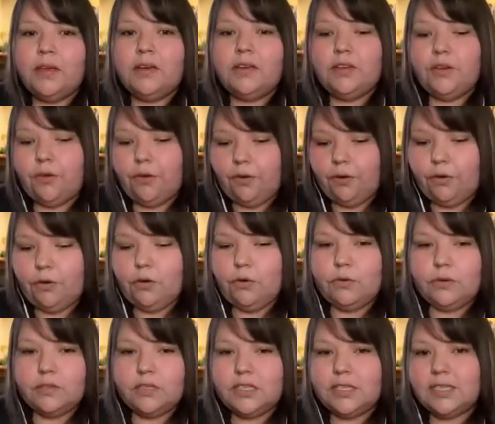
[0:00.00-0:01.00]
you're
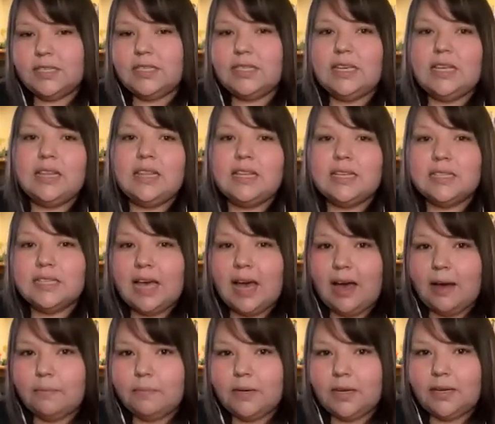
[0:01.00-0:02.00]
going to see this
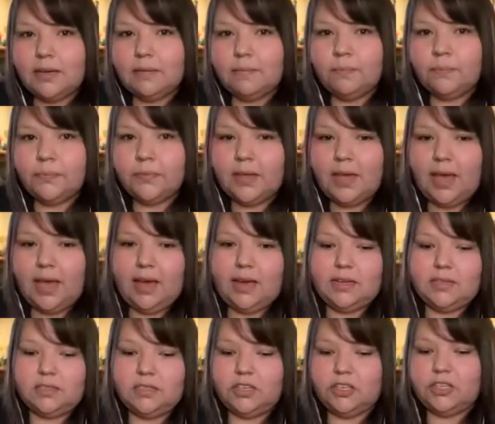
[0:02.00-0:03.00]
happening.
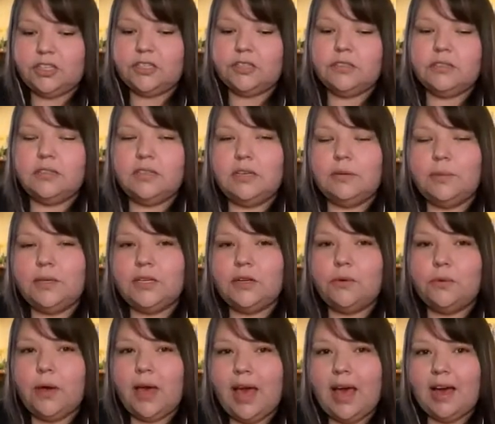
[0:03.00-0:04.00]
And currently, we
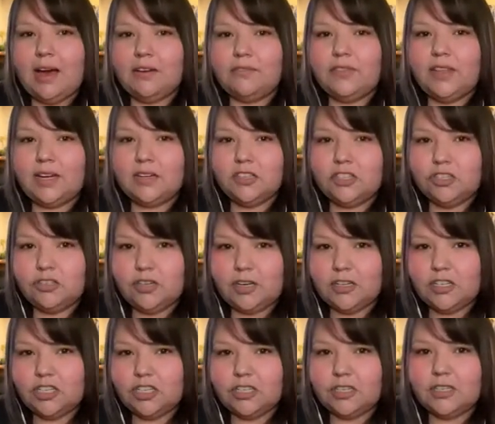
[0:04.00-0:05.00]
don't have that
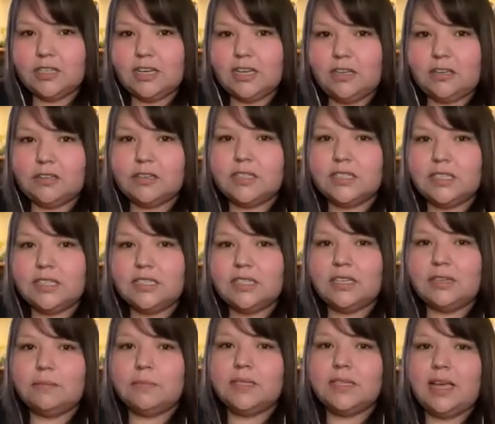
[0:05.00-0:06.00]
structured in our
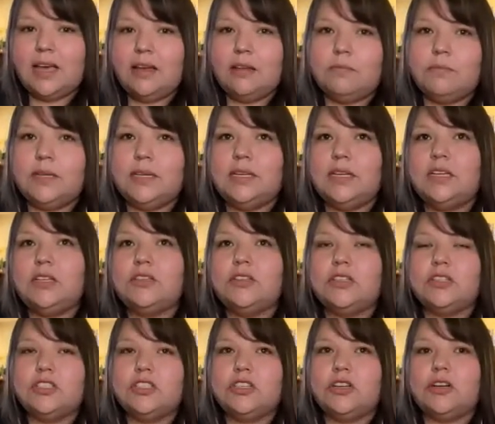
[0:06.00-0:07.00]
systems, and we need
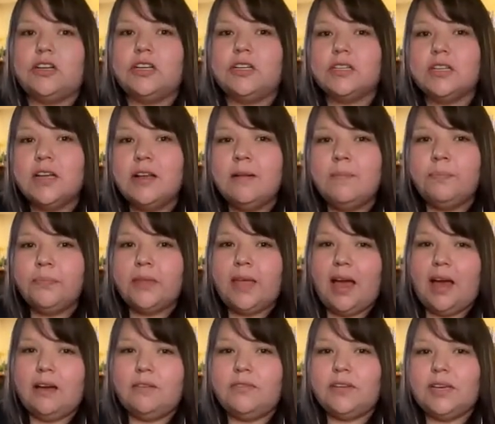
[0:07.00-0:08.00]
to start
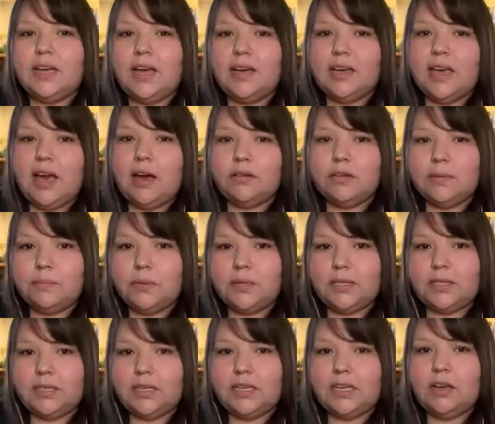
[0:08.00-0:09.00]
having
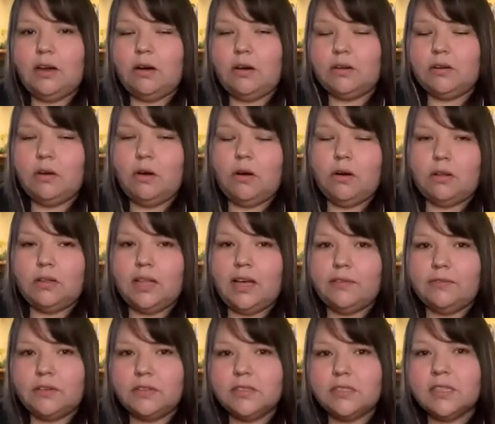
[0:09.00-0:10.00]
accountability on all
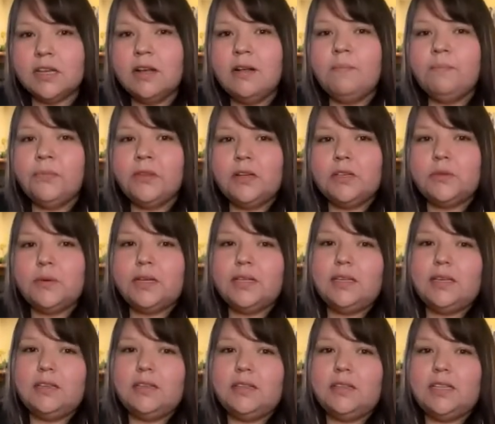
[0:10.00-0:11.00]
levels. So I
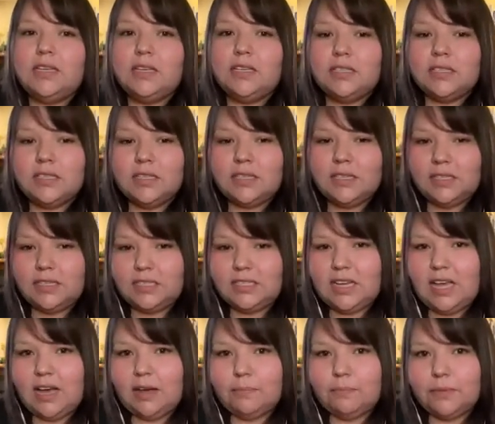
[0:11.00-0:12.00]
think these
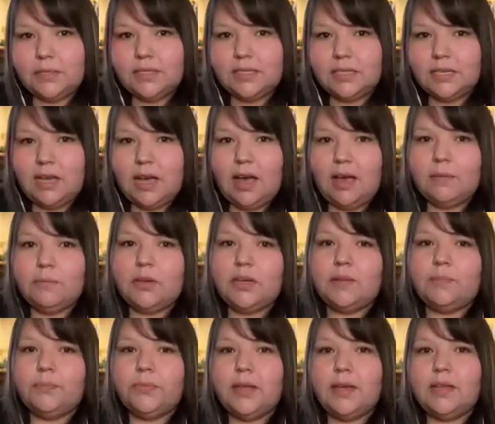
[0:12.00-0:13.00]
steps, I
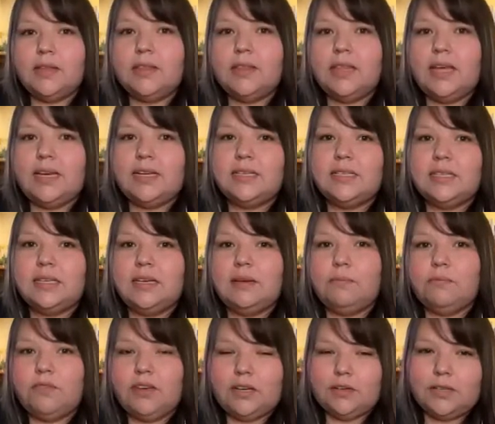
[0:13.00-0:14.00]
mean, they
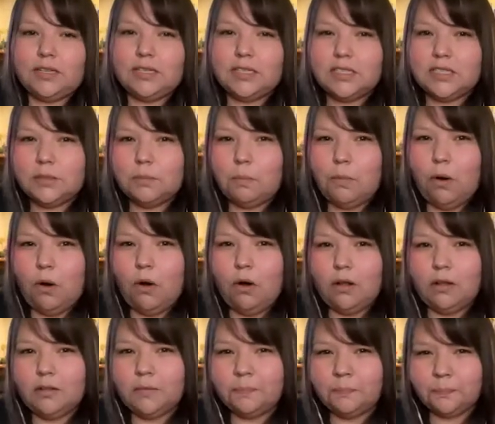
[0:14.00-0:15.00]
seem very
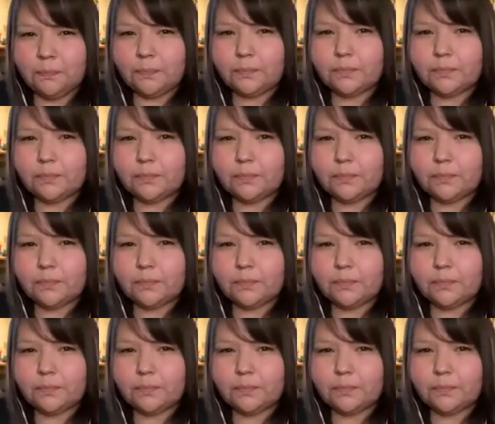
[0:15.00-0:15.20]
small